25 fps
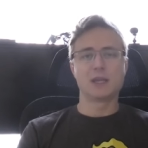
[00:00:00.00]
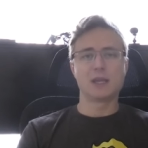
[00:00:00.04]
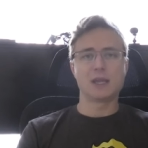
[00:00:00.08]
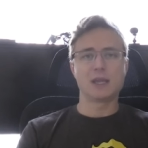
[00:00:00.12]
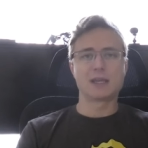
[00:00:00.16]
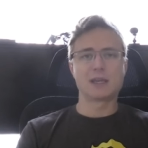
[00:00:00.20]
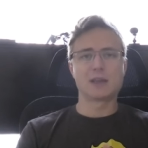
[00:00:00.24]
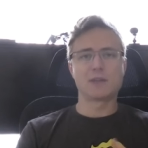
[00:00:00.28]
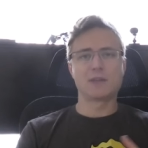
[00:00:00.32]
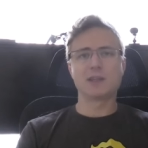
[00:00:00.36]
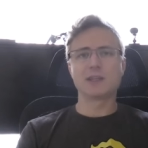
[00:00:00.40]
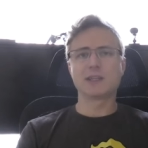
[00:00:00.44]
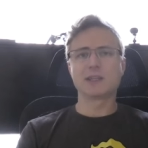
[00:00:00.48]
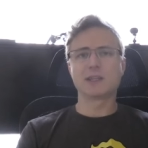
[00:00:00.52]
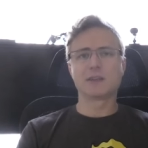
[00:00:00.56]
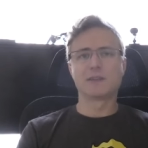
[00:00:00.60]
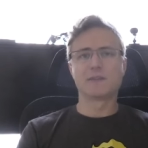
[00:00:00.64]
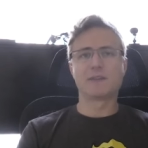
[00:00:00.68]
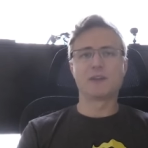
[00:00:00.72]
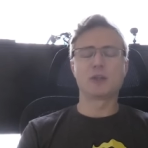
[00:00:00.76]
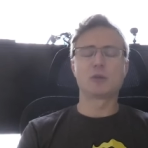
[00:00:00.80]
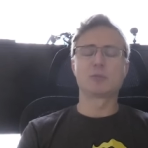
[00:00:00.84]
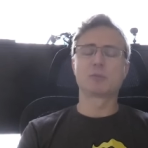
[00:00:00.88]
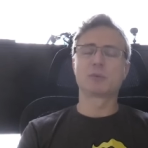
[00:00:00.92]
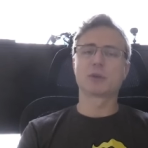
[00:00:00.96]
and I think the
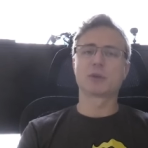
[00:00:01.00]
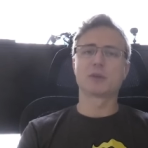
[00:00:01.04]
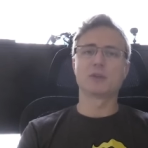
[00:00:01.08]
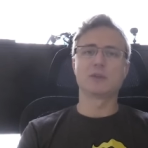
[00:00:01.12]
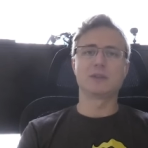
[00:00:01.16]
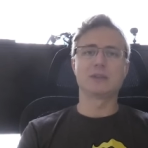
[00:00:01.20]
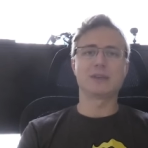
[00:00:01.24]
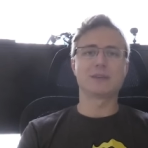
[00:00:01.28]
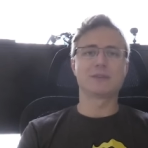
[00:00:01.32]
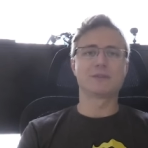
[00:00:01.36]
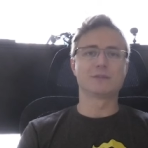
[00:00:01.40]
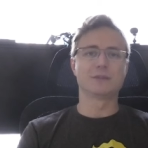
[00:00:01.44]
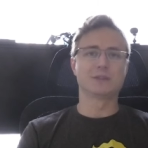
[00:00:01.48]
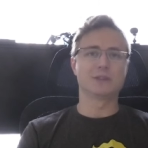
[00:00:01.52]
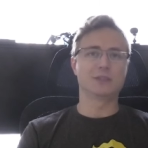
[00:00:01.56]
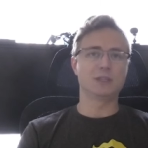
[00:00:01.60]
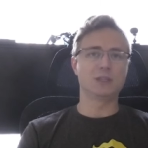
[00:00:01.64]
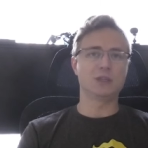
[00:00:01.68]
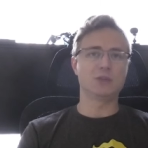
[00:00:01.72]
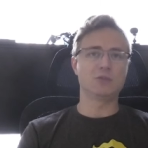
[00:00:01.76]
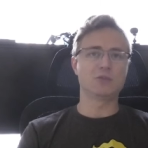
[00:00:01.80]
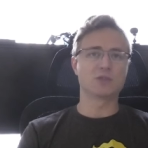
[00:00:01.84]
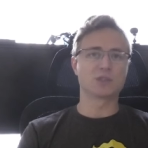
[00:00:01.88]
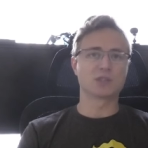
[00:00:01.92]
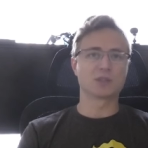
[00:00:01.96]
developer could definitely
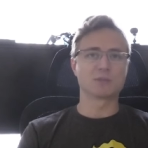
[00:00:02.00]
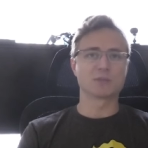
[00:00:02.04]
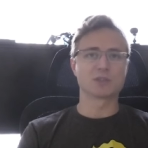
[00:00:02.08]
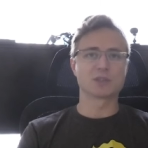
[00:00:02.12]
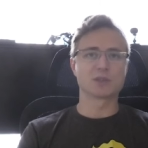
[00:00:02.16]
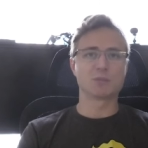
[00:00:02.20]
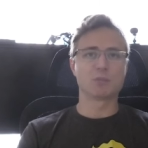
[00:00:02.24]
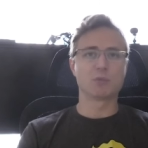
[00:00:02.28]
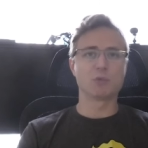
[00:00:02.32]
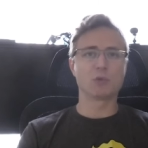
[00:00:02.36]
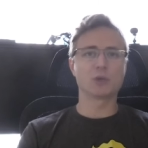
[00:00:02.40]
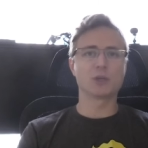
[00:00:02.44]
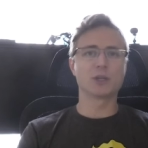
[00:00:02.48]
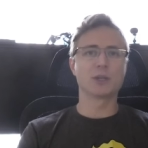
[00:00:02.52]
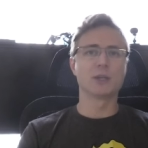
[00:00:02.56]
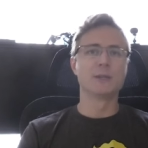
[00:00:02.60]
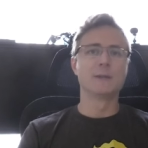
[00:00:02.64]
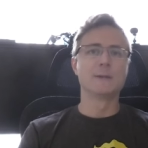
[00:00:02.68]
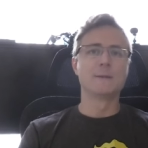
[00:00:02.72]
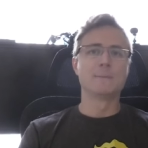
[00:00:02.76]
use some support